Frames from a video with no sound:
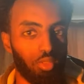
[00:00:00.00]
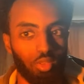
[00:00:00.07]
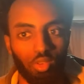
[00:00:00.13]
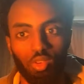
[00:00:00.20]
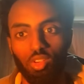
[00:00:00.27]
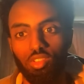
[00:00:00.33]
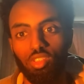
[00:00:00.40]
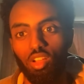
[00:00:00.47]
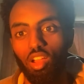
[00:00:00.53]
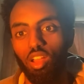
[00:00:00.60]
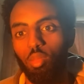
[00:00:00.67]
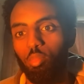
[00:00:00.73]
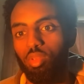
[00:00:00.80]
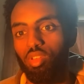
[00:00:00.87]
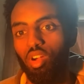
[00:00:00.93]
Or you're going
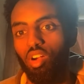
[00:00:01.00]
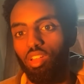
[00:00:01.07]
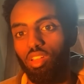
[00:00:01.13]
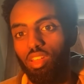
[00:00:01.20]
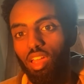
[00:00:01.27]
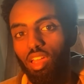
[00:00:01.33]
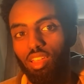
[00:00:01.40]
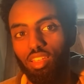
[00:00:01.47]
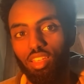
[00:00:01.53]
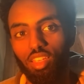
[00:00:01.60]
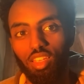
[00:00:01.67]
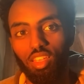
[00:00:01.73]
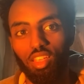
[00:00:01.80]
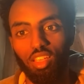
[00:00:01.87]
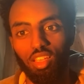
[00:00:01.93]
to be on, like,
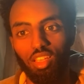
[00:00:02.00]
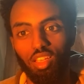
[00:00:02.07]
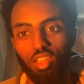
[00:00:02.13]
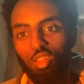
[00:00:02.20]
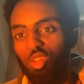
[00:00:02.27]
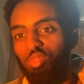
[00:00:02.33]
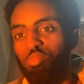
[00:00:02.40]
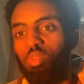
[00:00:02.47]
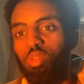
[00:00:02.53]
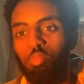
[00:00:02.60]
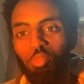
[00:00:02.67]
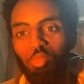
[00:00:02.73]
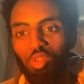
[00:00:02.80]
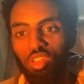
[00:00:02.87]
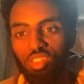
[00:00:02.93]
government
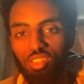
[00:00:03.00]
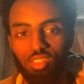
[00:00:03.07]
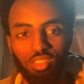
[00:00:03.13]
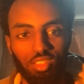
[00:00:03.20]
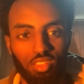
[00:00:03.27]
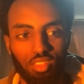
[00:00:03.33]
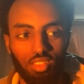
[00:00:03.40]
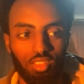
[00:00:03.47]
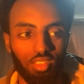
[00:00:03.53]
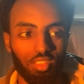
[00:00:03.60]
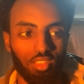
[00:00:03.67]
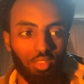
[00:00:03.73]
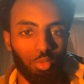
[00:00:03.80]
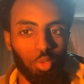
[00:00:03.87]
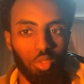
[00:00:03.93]
money
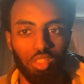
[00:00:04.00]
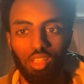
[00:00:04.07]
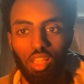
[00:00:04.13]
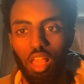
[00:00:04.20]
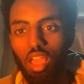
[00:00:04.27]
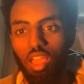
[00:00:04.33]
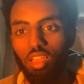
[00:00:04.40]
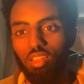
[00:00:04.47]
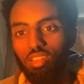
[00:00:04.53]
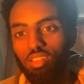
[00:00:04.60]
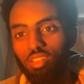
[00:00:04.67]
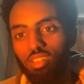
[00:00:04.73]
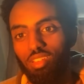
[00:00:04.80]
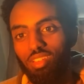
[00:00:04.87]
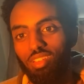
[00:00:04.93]
with, like,
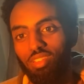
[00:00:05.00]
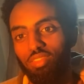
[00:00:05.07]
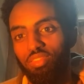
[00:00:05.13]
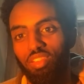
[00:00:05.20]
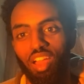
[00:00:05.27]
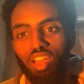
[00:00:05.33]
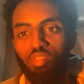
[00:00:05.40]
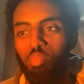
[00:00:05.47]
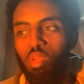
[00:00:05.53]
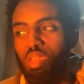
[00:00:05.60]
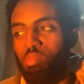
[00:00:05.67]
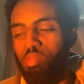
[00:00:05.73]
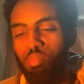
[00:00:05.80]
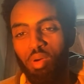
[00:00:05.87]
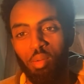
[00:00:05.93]
five
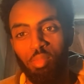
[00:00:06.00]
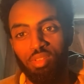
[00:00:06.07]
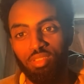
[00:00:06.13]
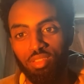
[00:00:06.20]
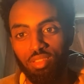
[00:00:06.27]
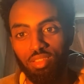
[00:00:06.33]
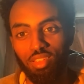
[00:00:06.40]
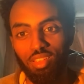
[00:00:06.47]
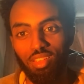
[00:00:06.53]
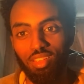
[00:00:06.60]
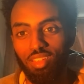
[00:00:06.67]
baby mamas